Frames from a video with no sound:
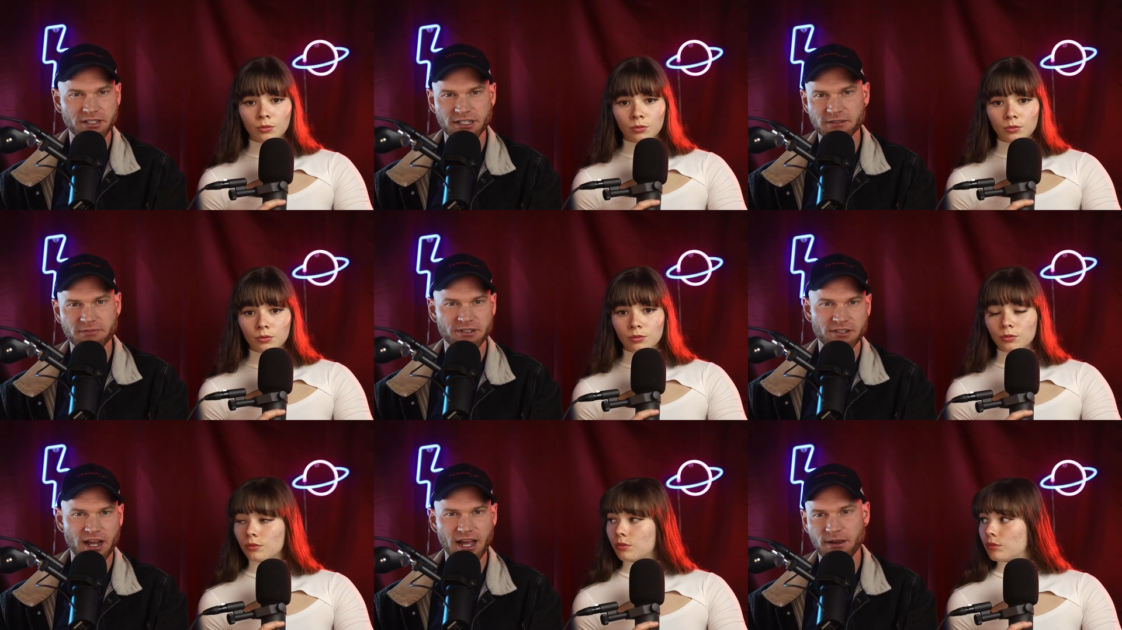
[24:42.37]
Speaker 1: inexperienced
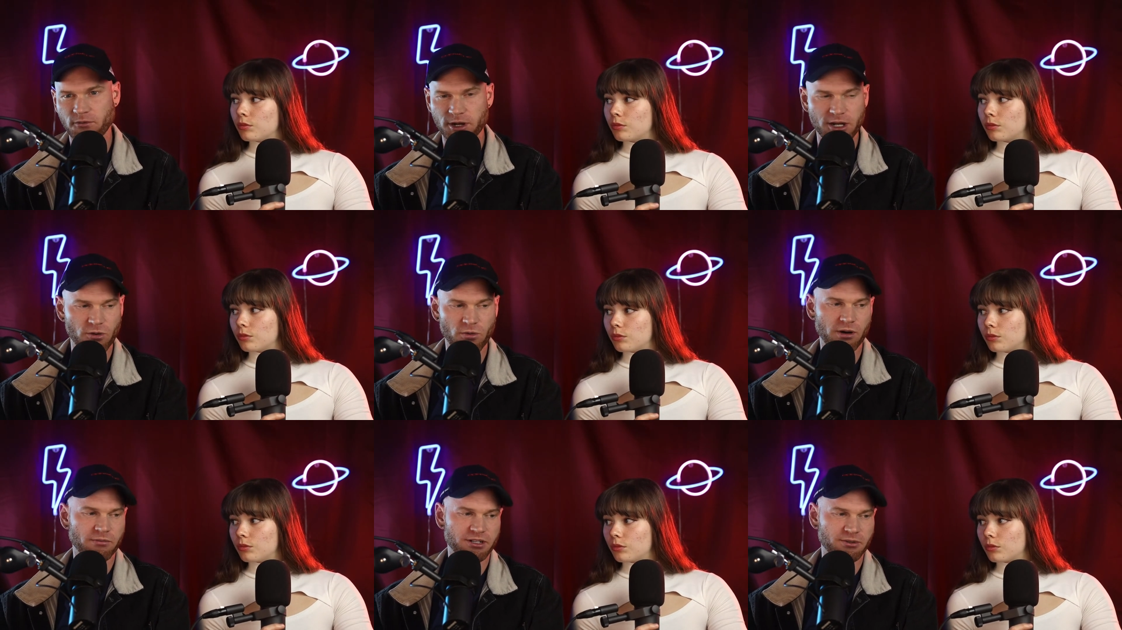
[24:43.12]
guy, and we know
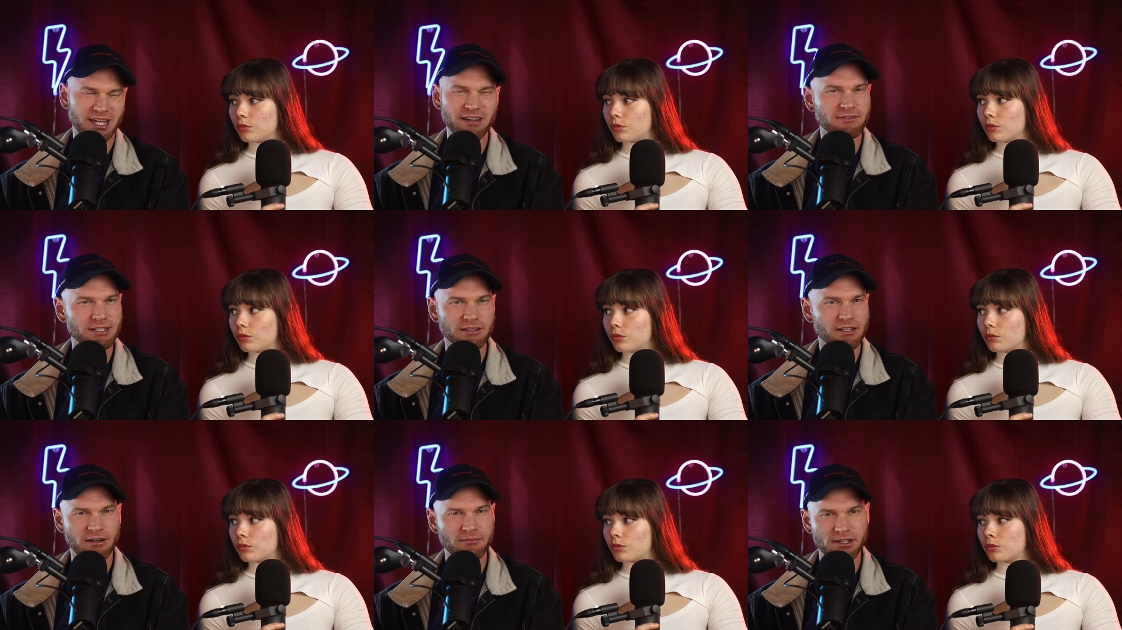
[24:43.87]
what we're doing. Even then, they're
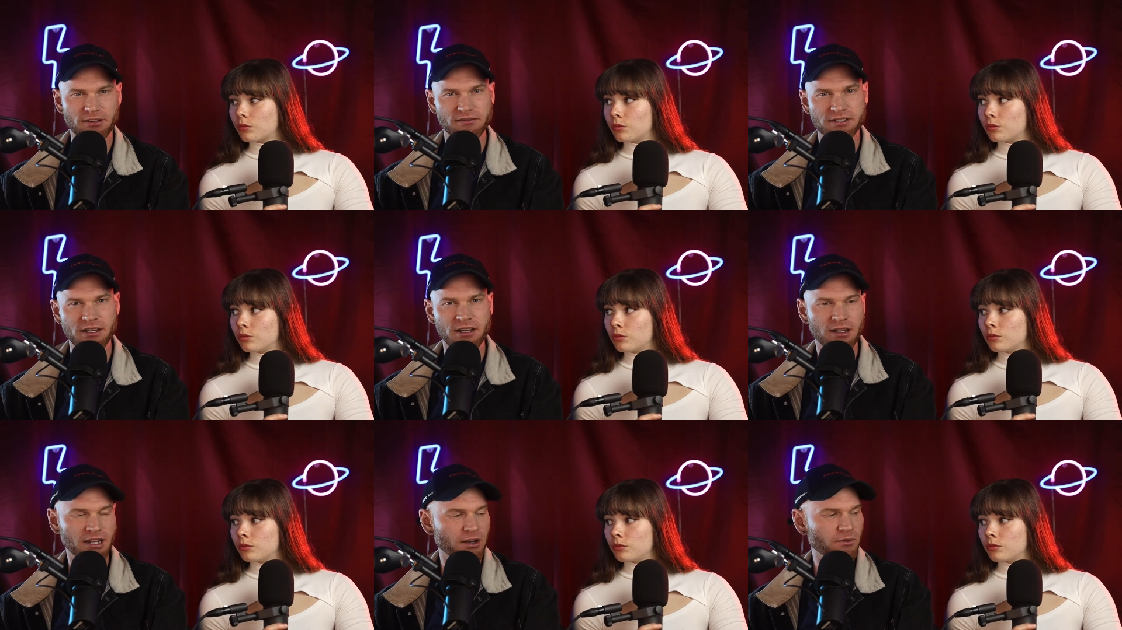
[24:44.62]
going to be nervous.
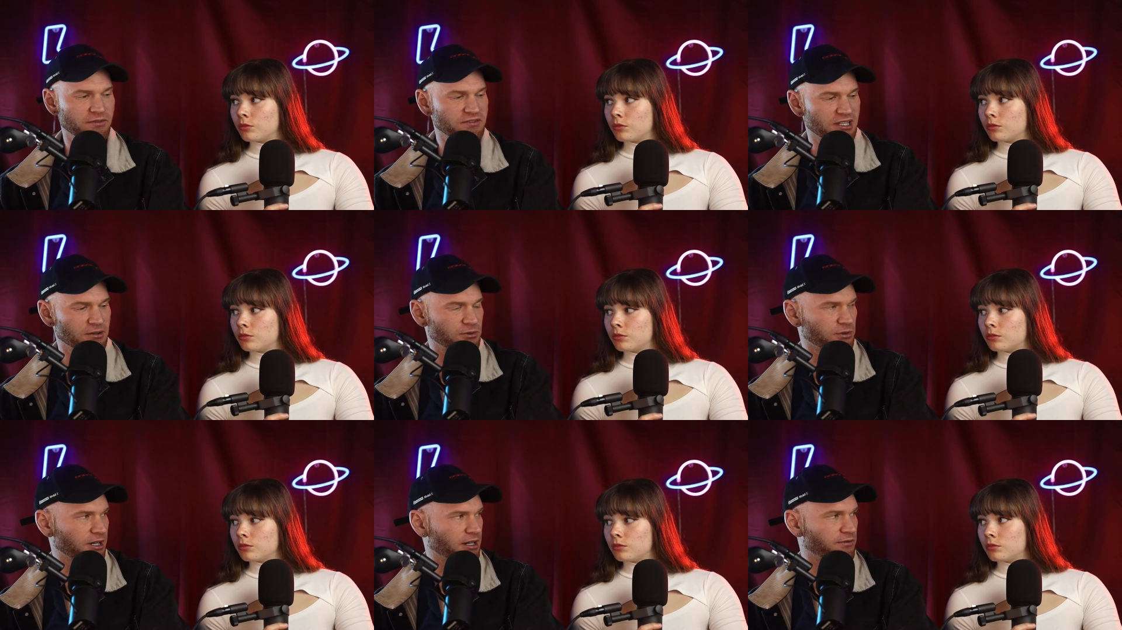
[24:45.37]
Like we've slept with
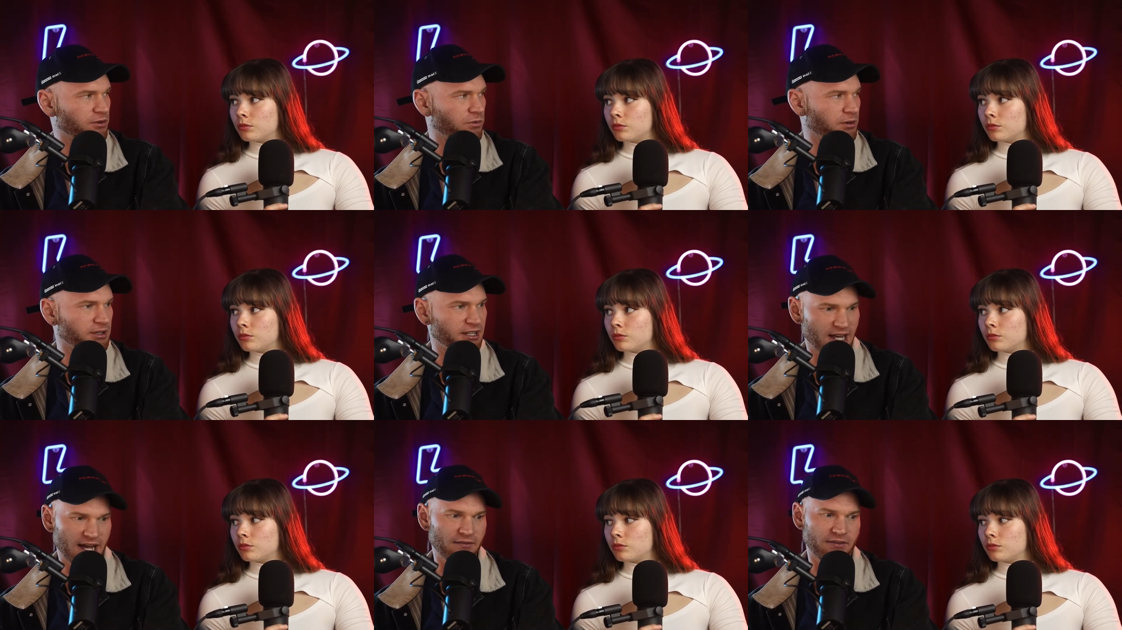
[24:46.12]
quite a few women that
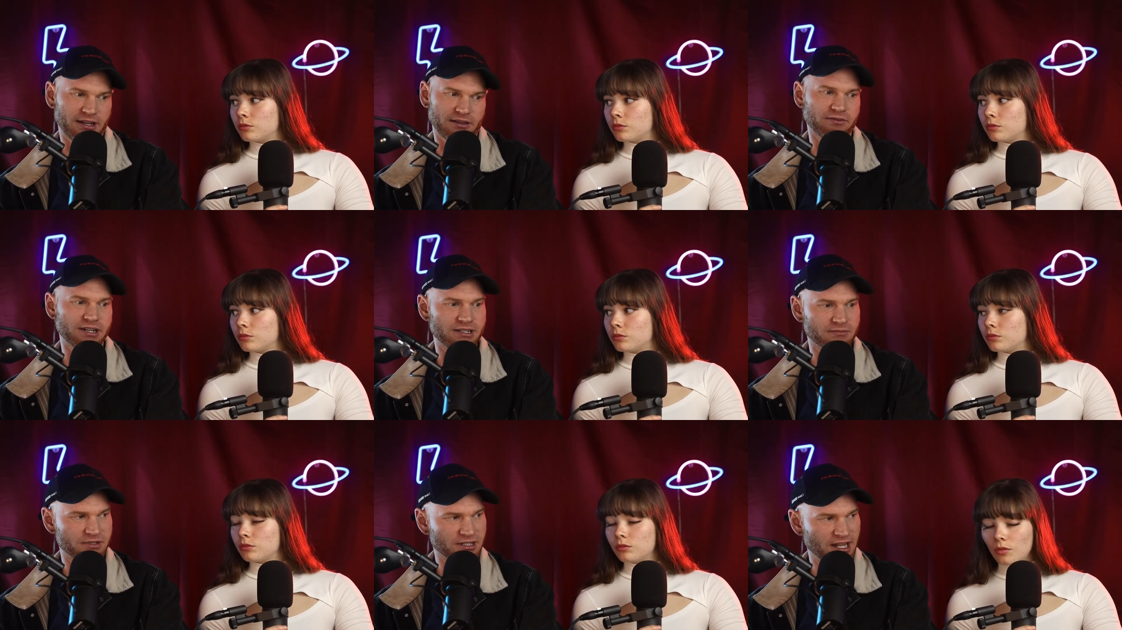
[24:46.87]
have had
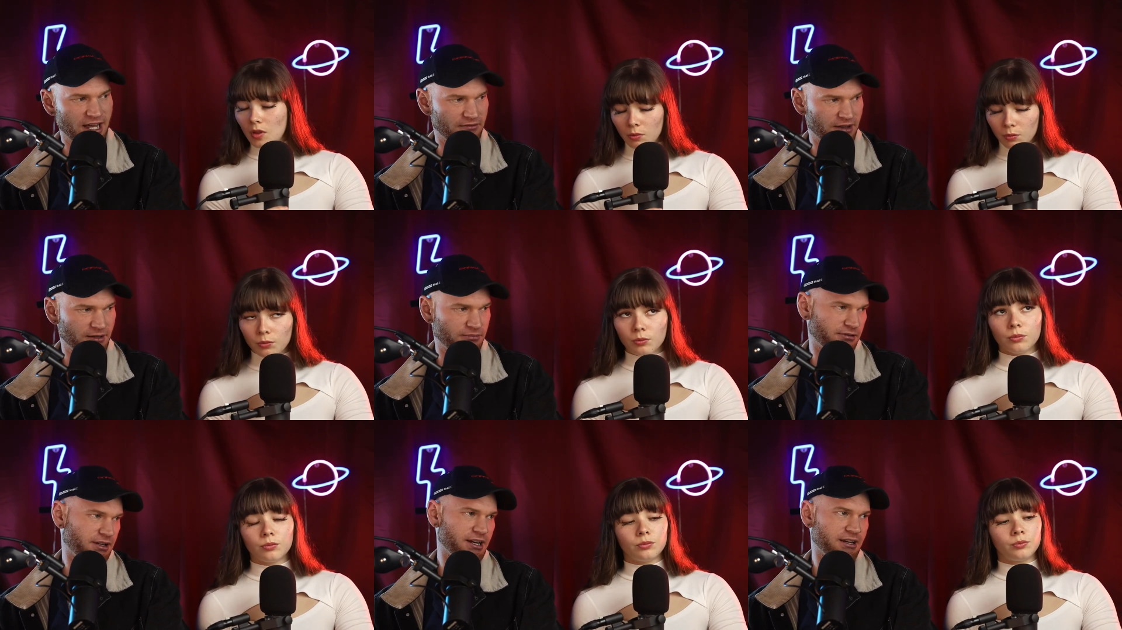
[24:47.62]
threesomes and have mm. had
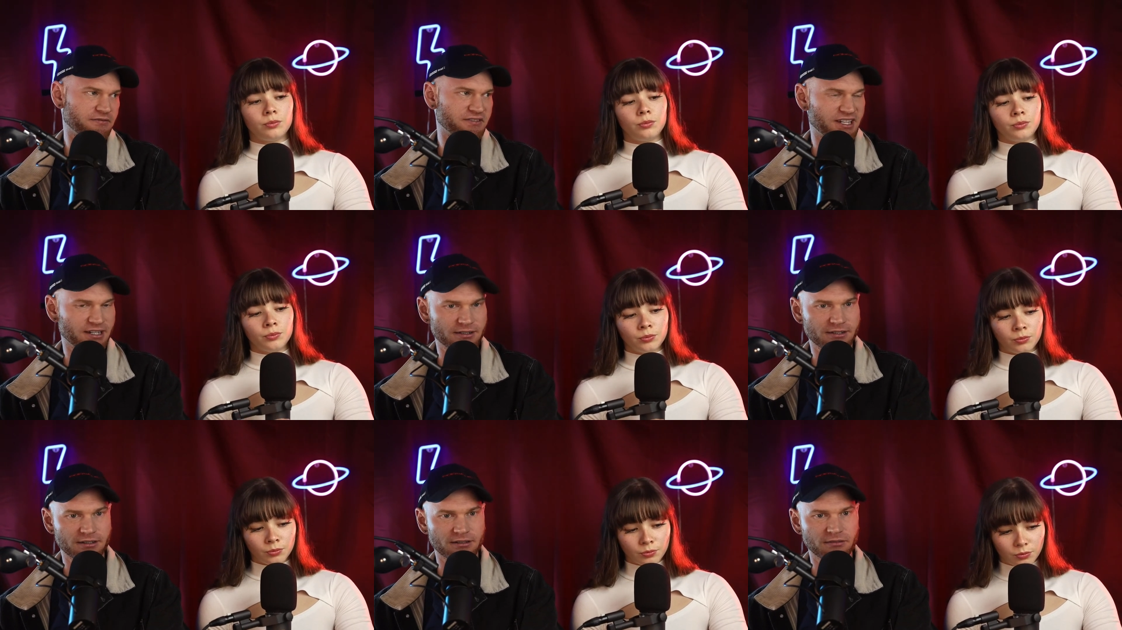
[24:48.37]
plenty of sex
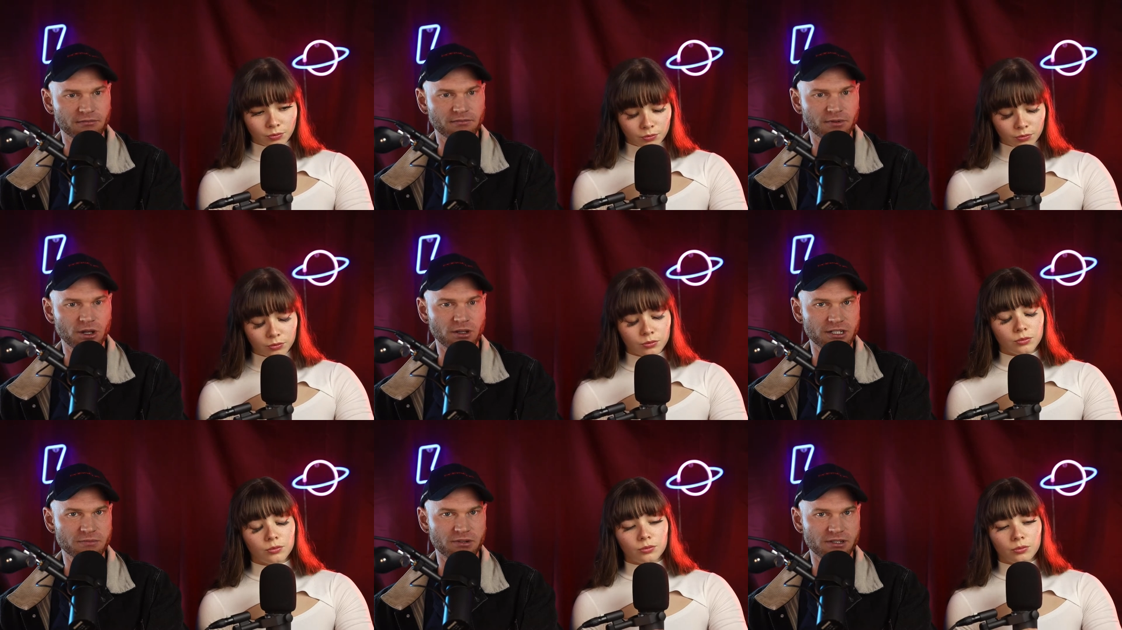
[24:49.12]
and girl
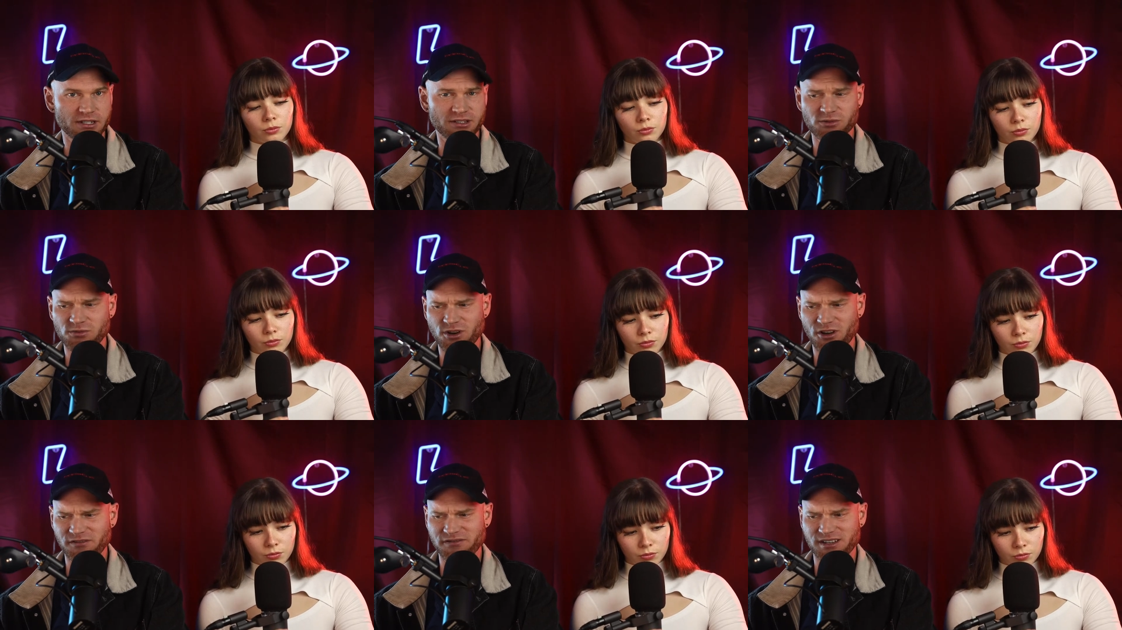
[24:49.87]
experience. They're still
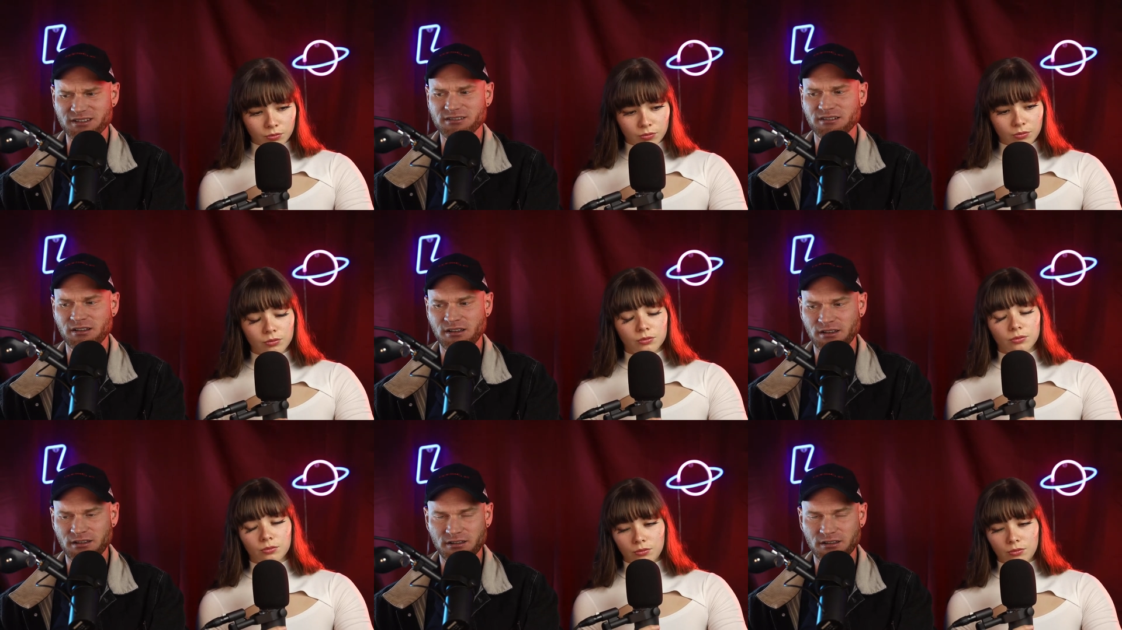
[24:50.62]
nervous. Mm.